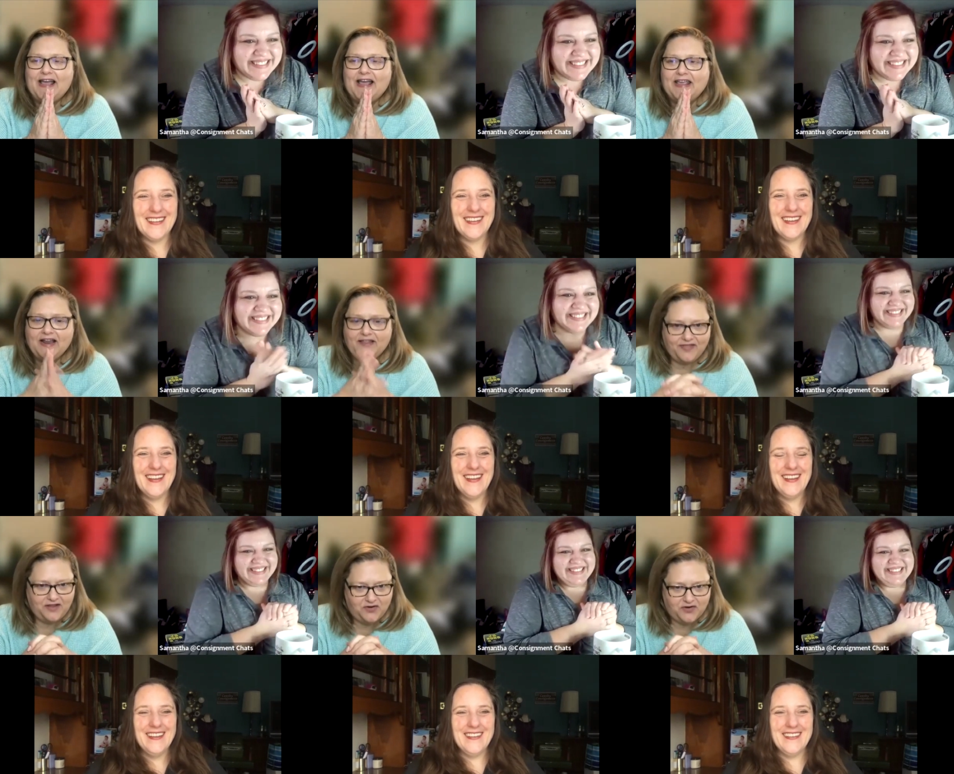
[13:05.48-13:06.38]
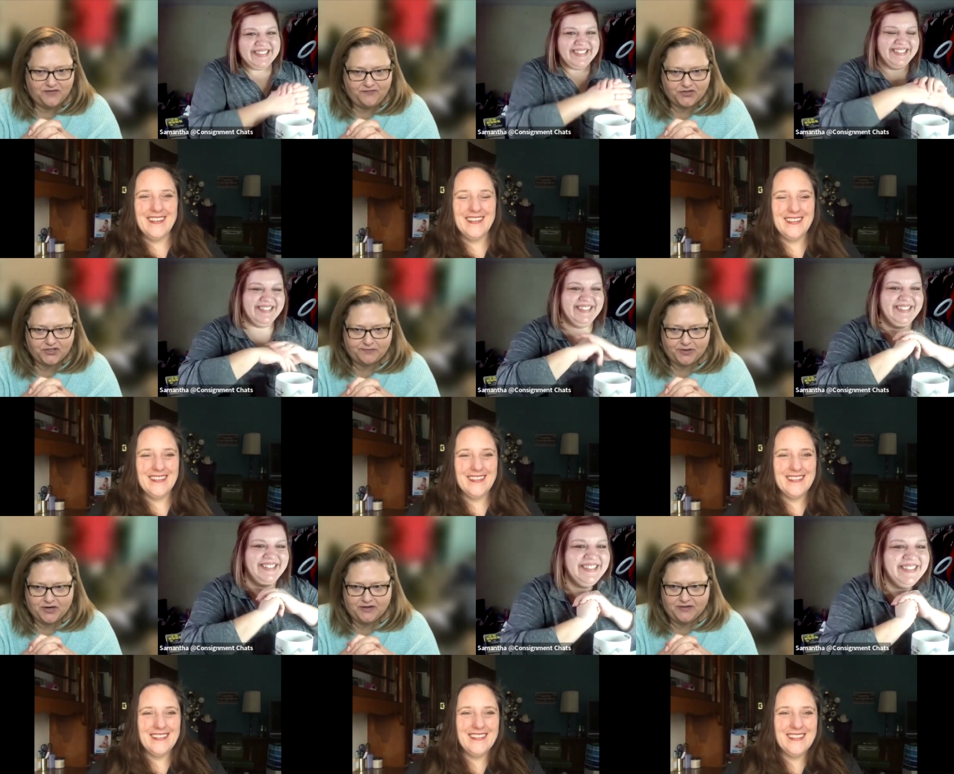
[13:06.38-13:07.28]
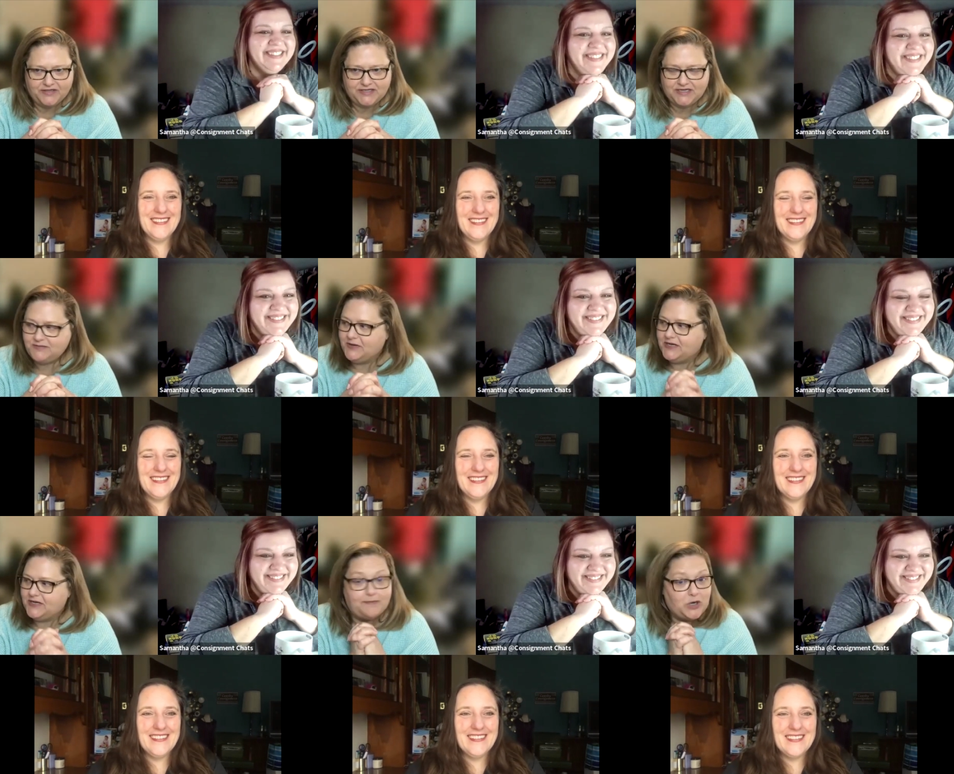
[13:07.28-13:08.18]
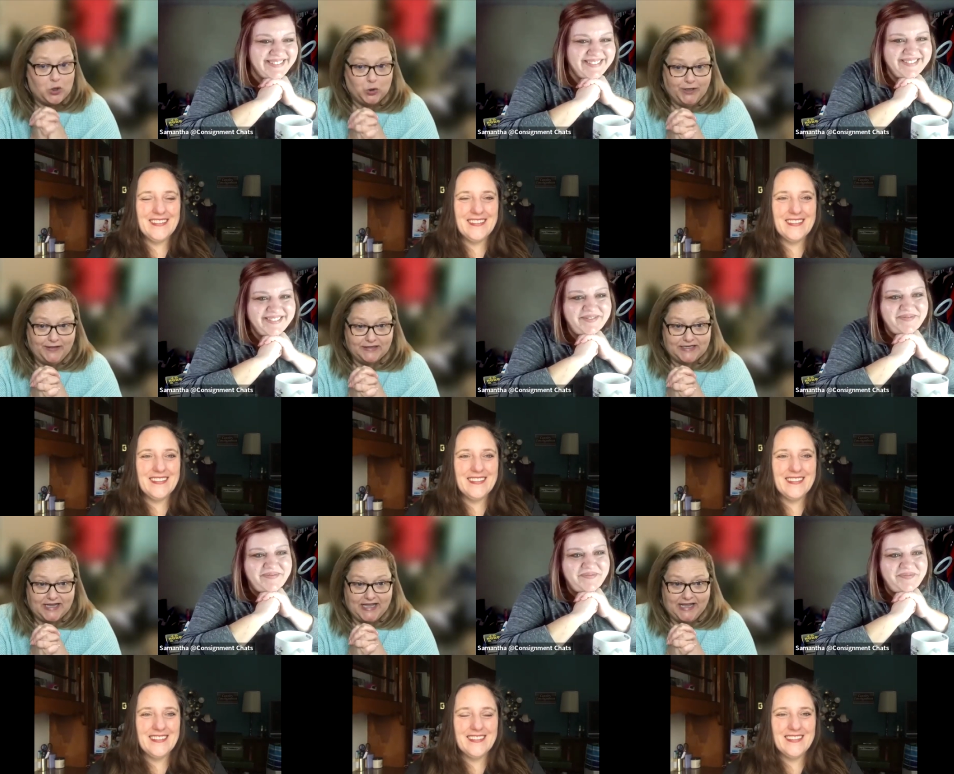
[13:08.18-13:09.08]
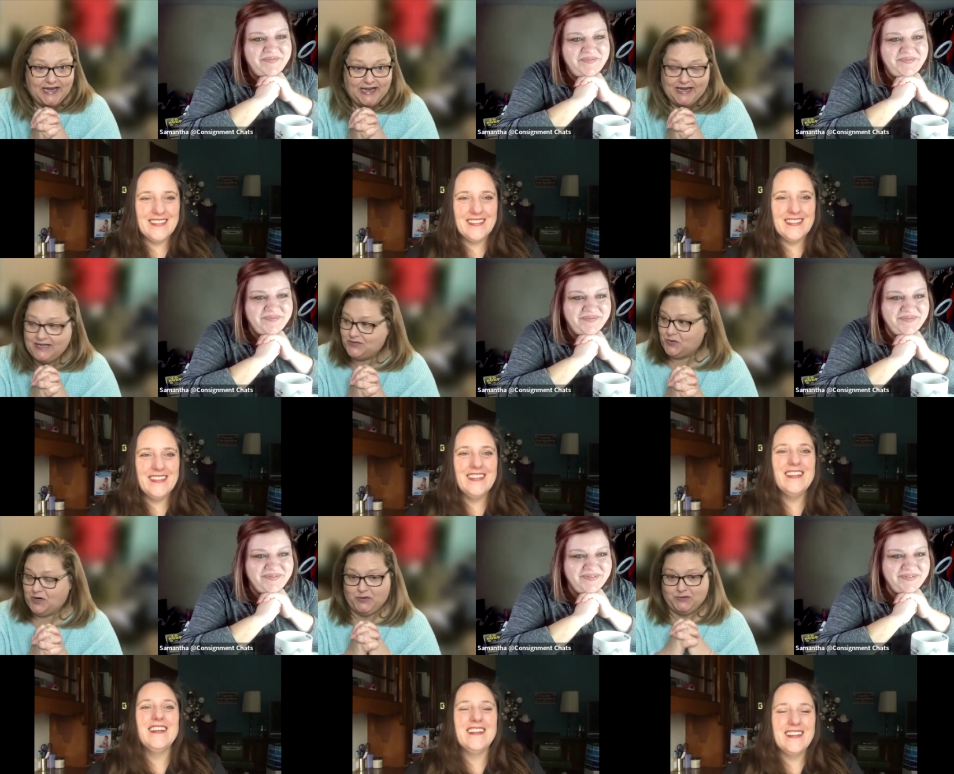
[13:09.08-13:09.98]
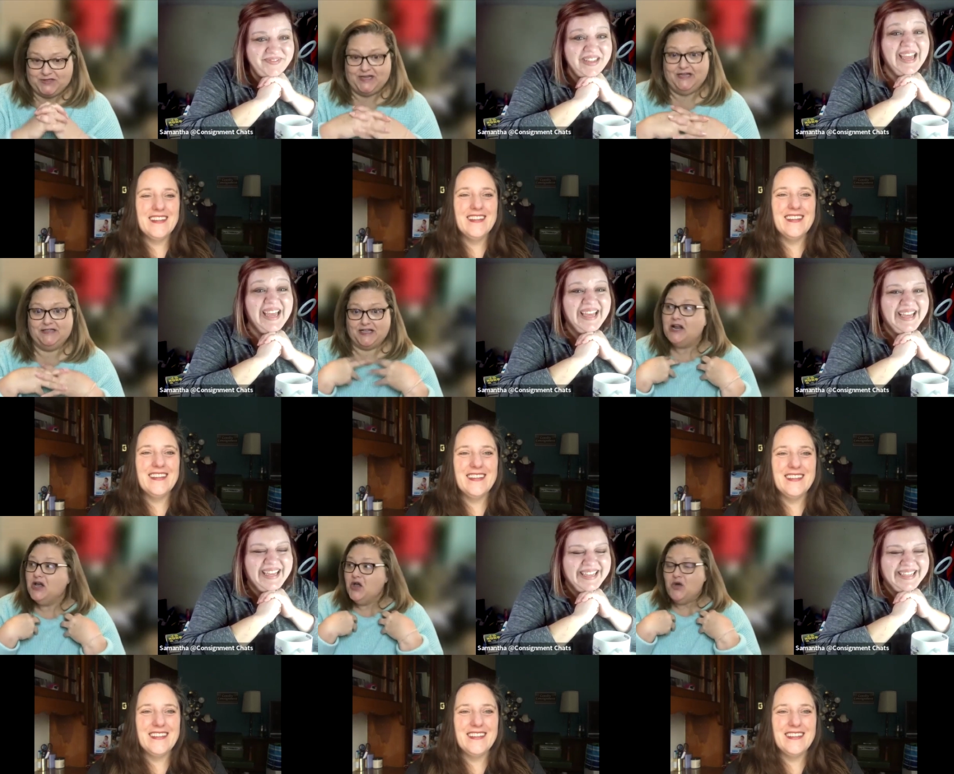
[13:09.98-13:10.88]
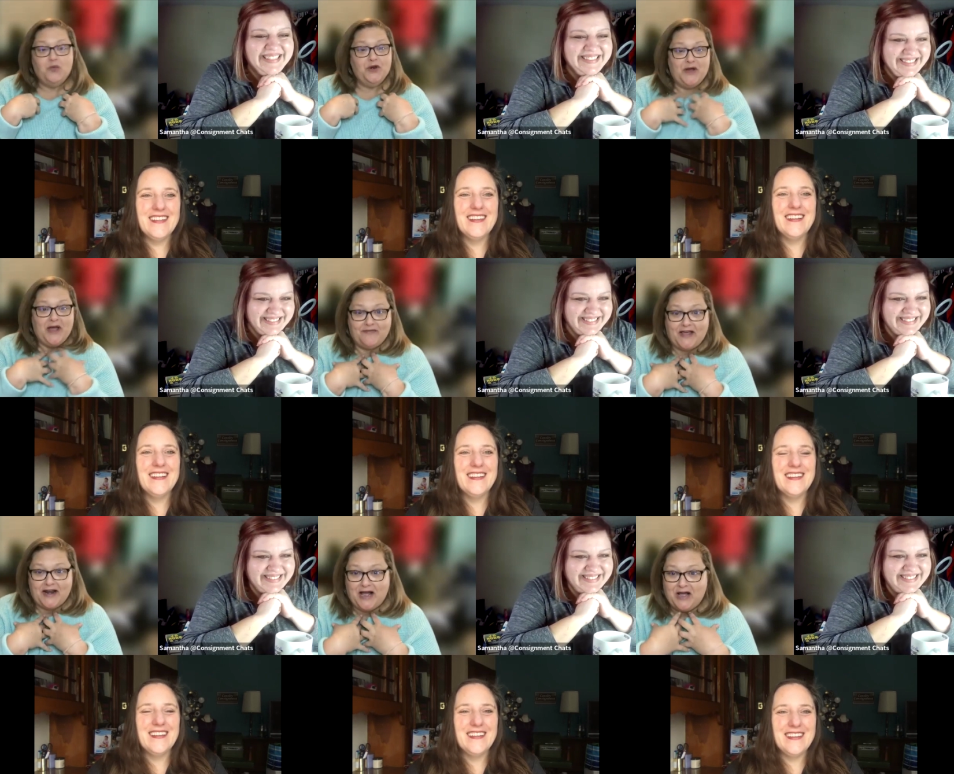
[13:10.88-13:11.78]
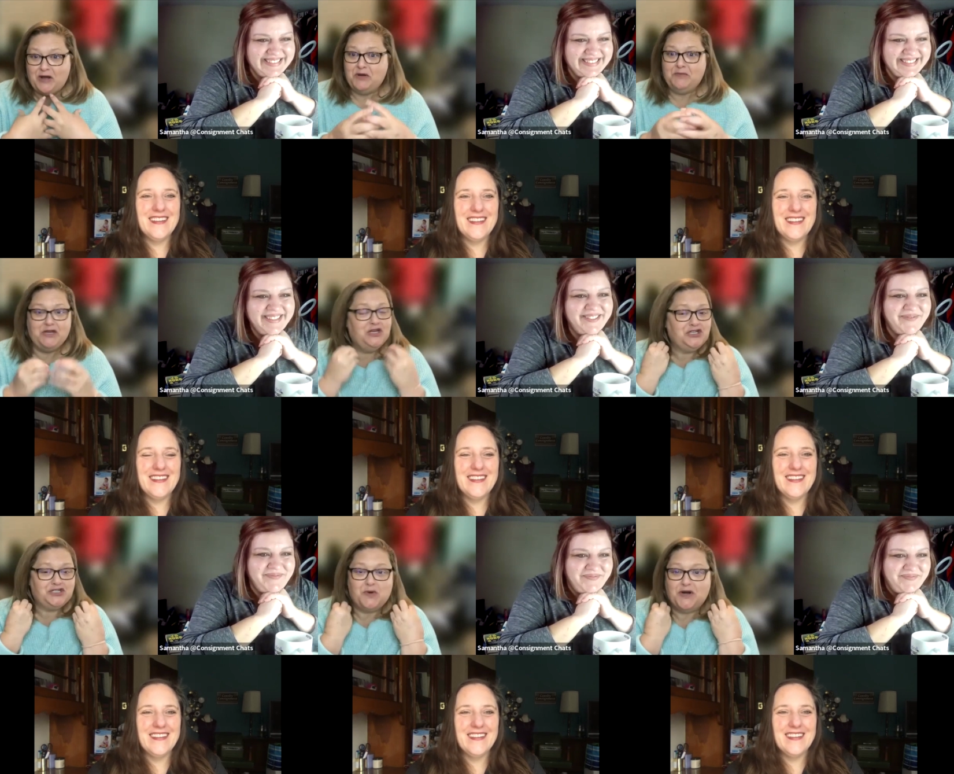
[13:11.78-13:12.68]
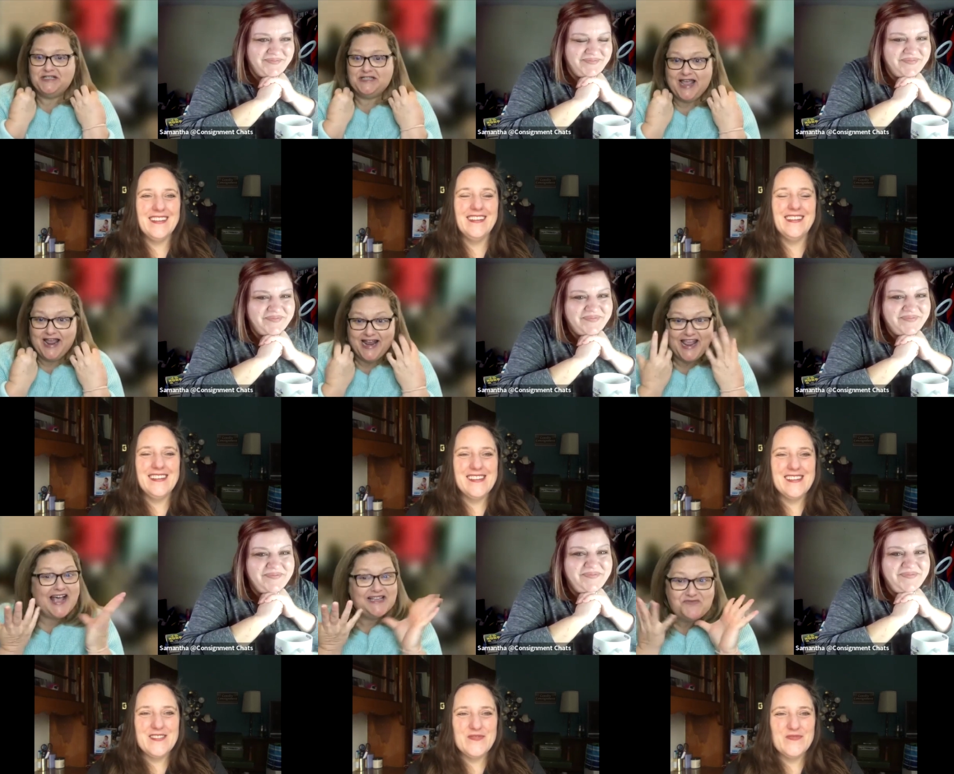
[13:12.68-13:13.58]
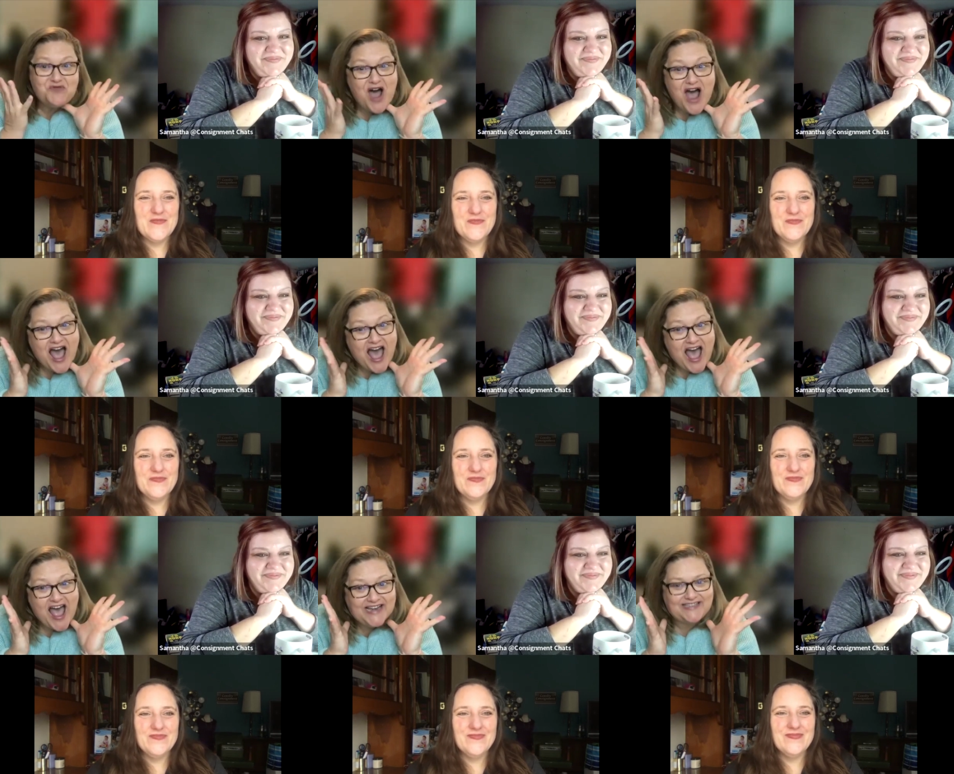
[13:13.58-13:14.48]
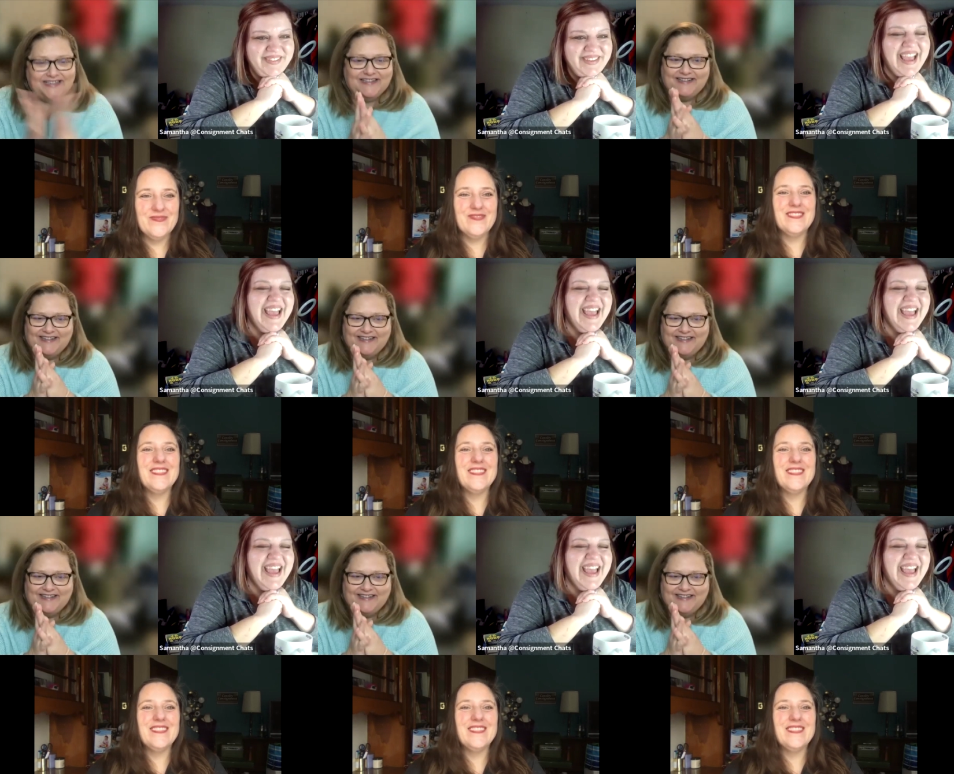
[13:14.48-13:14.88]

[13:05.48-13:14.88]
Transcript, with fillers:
Speaker 1: I cannot thank you enough for jumping on and listening to me because I've been holding this in. And it's one of those things that when you have that aha moment, you just want to say, guess what?